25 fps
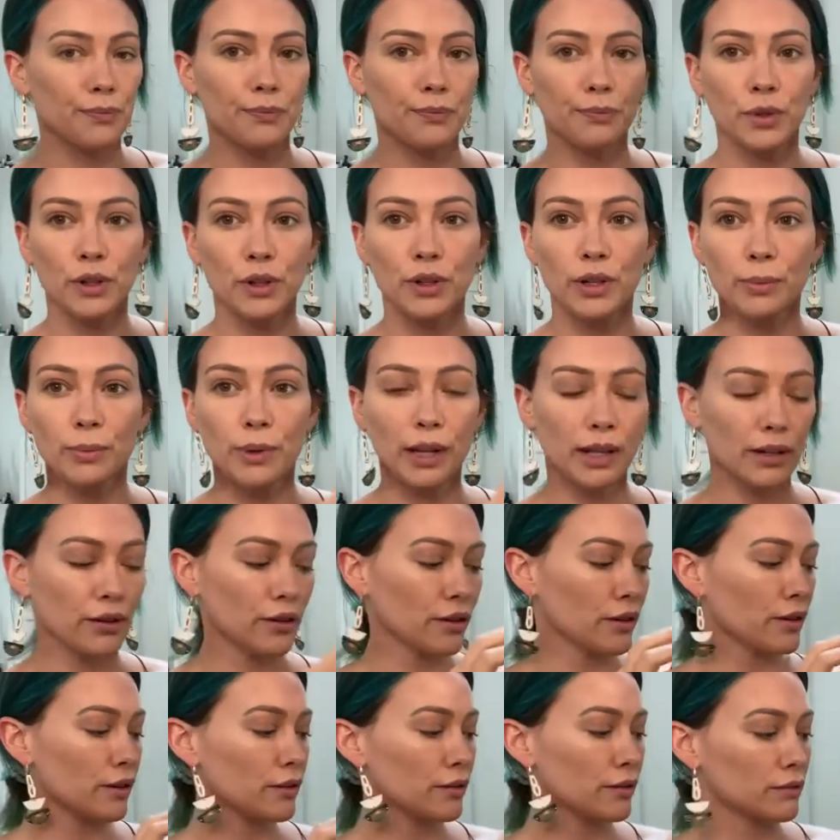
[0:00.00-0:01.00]
beauty
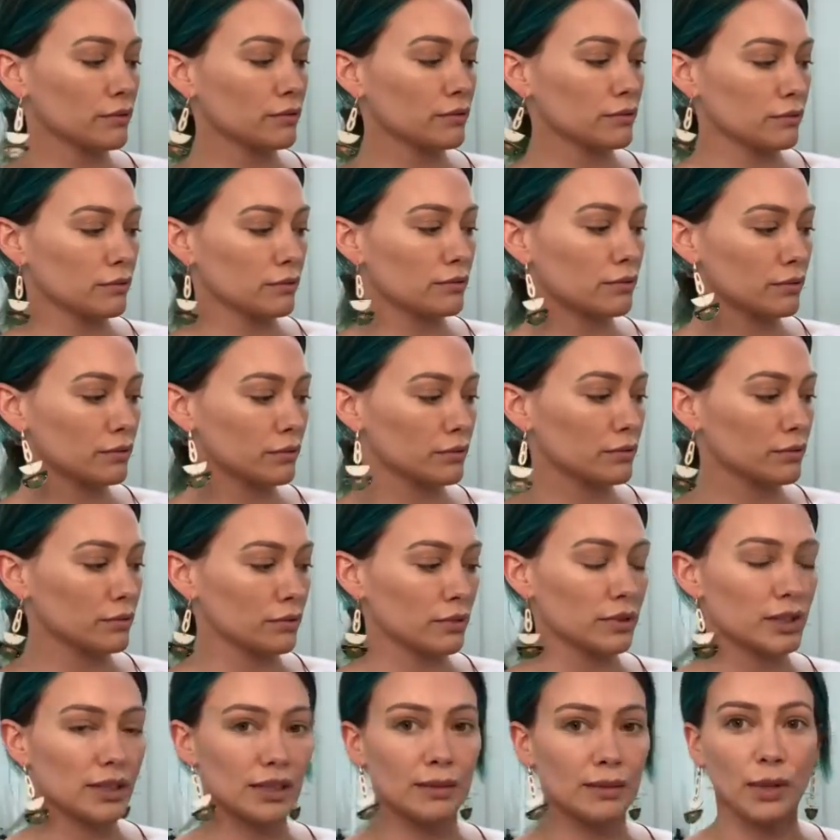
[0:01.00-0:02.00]
blender,
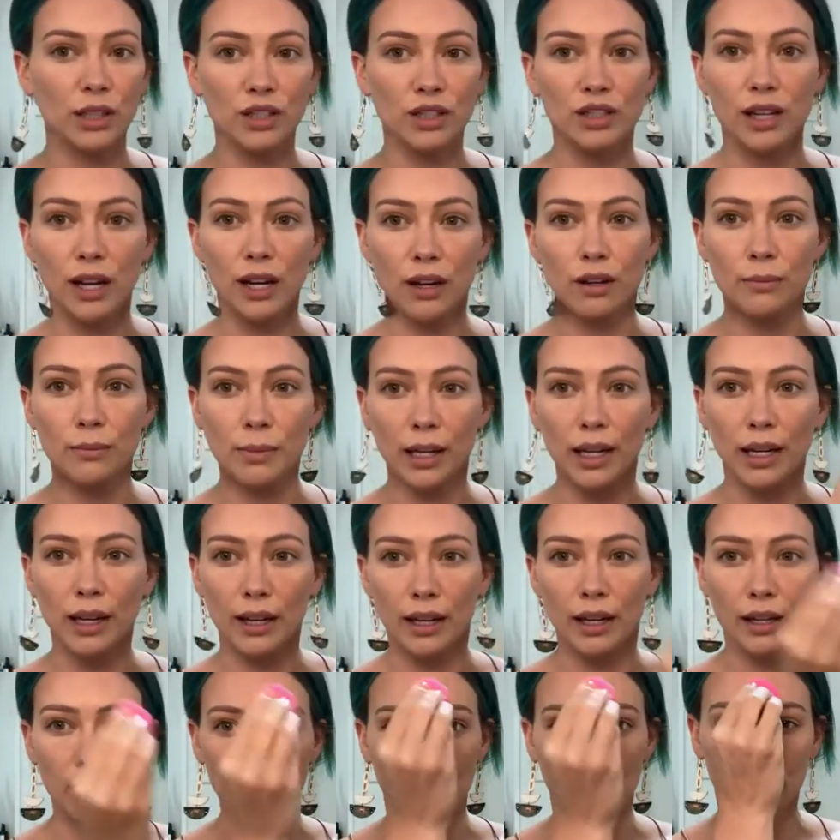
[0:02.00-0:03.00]
smudge it out on my
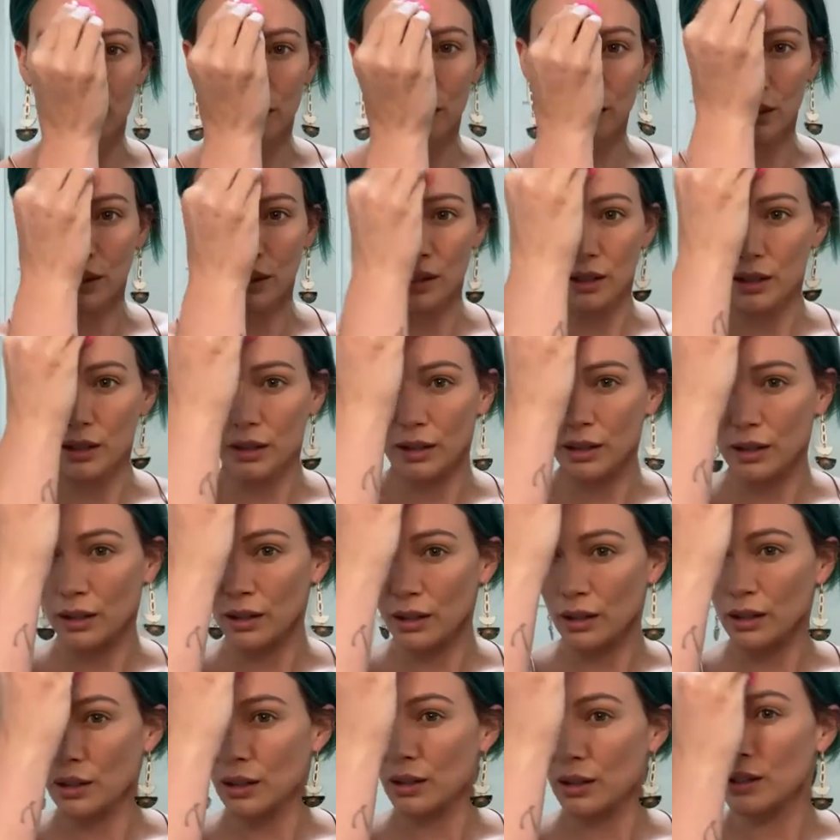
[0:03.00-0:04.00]
hand,
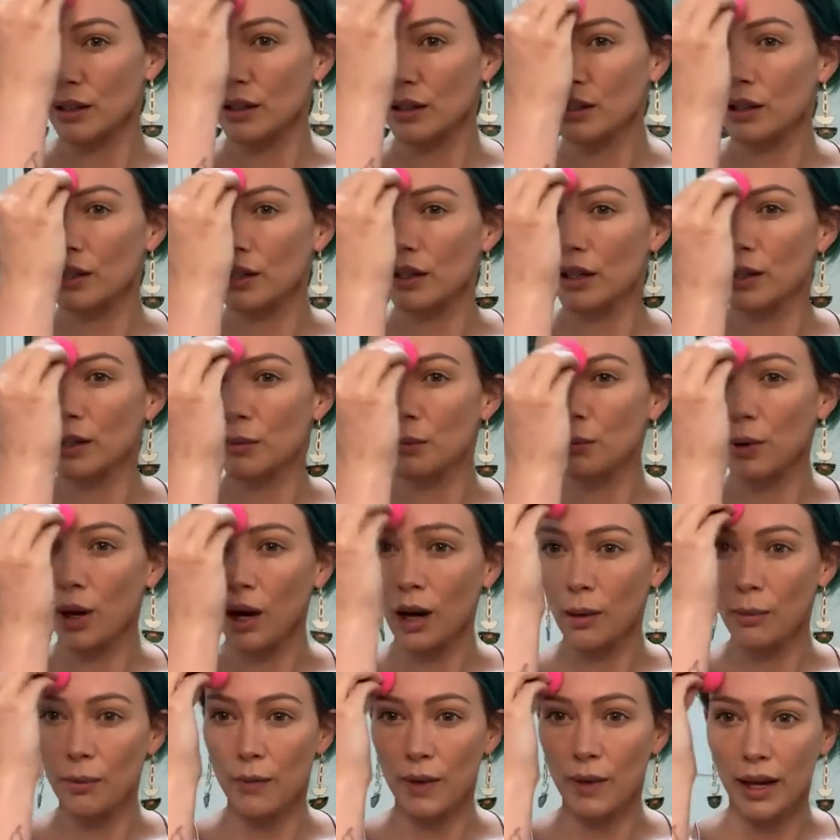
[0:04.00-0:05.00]
and
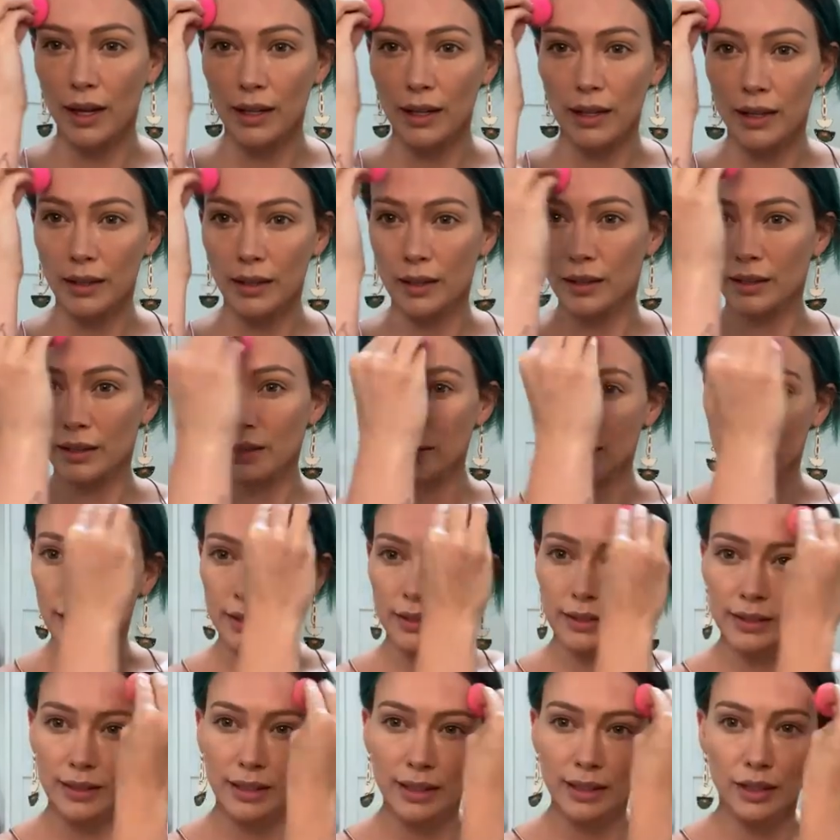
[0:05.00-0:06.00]
pop that in
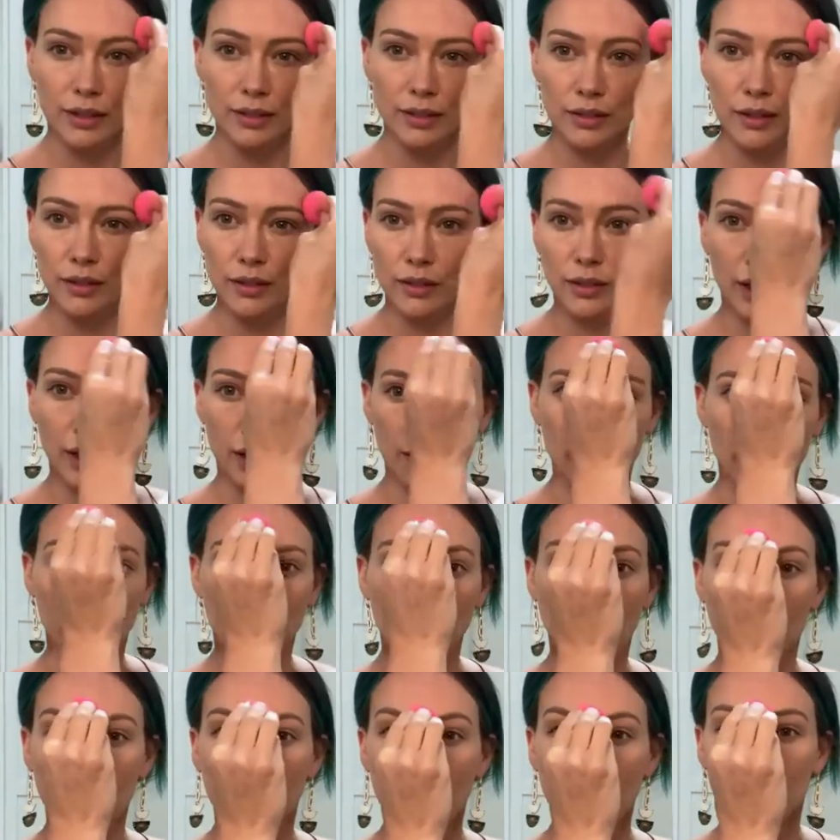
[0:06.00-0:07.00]
the T-zone
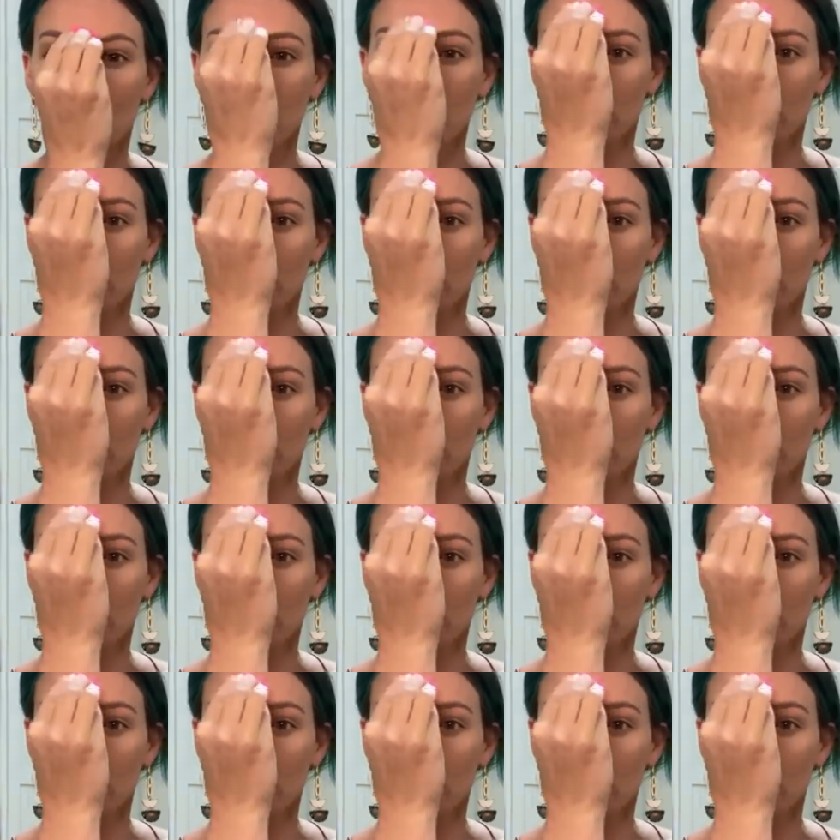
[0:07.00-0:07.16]
area.